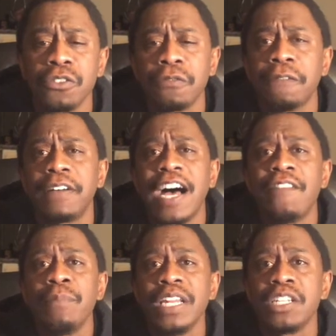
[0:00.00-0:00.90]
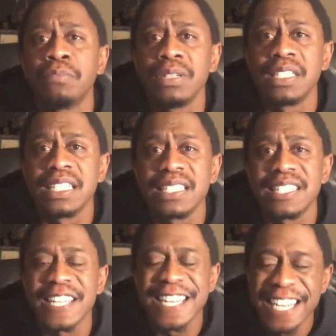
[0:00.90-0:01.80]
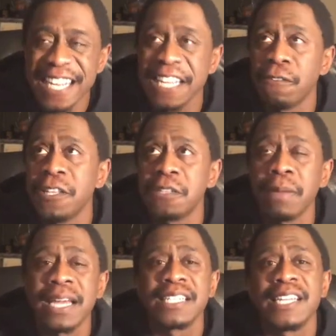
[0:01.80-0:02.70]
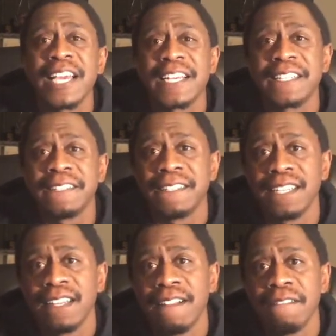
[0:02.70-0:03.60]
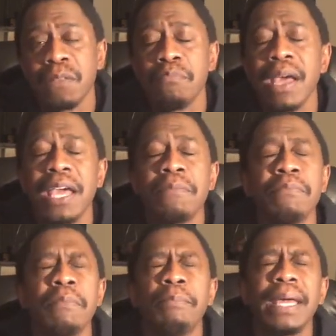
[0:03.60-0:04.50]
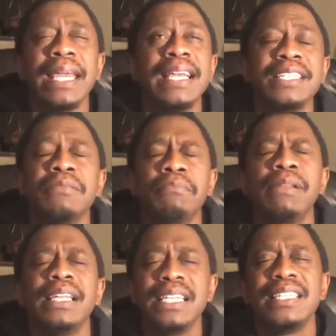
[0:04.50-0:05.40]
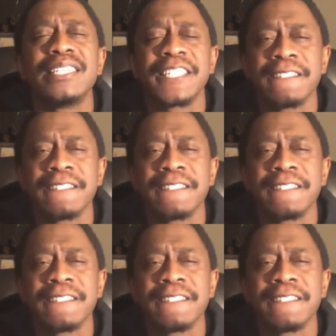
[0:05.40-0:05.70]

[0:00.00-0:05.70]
for 5 minutes puts his knee on this man's neck. The man begs and pleads.